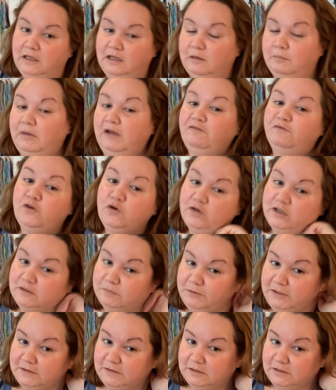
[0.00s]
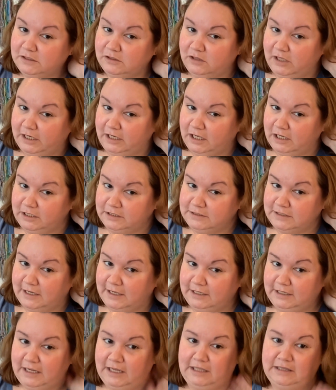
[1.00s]
My focus piece until I got it
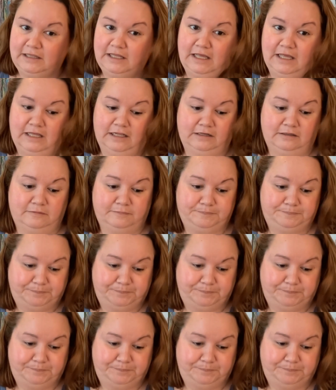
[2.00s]
done, and then,